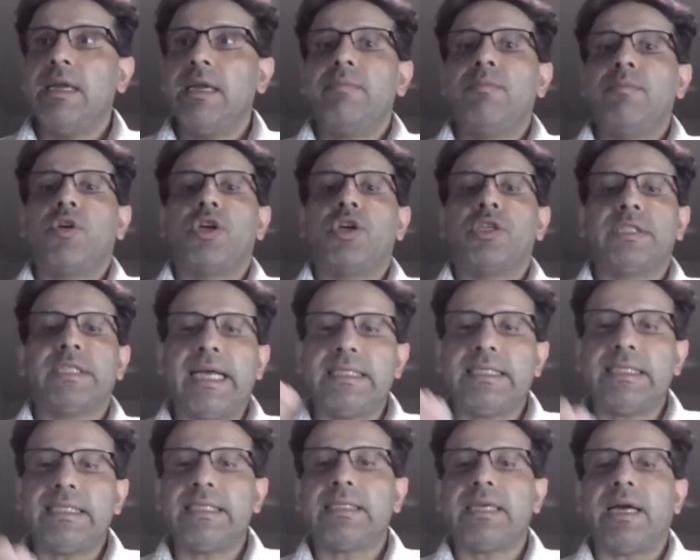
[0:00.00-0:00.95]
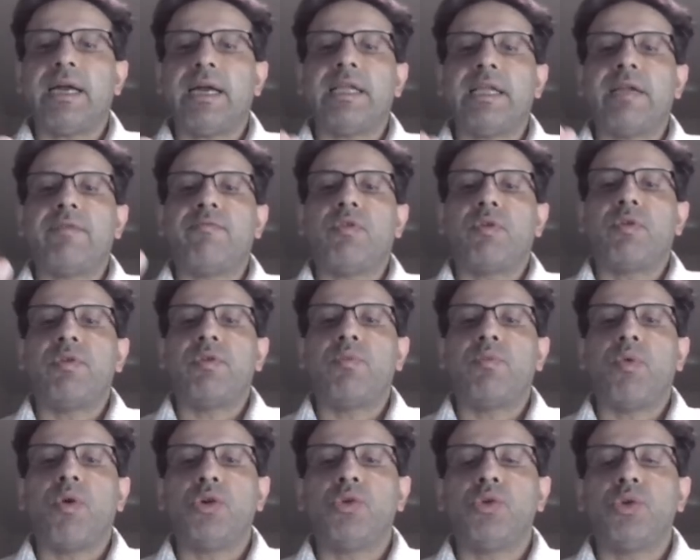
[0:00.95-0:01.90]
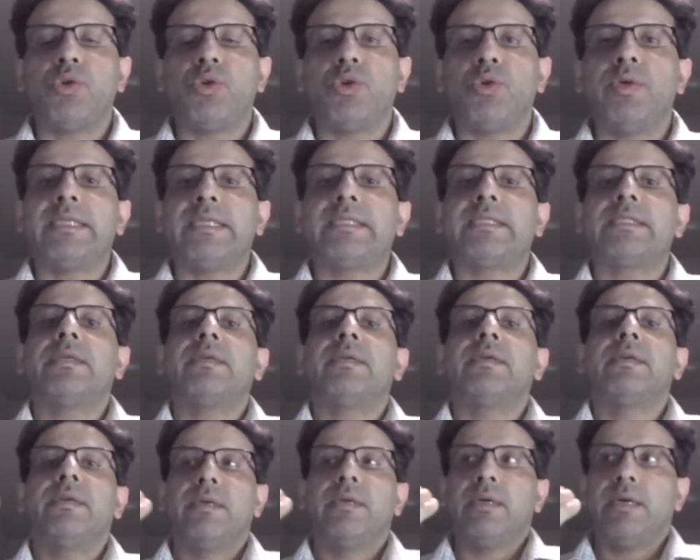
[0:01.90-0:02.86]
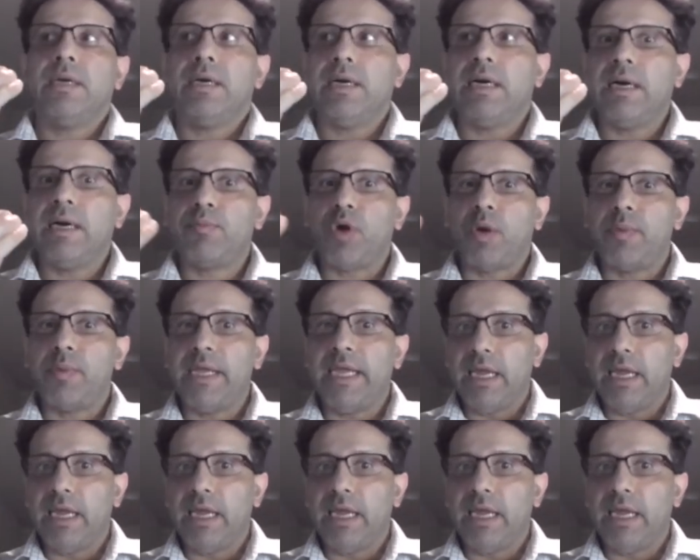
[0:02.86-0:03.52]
because chances are that what we want to do is probably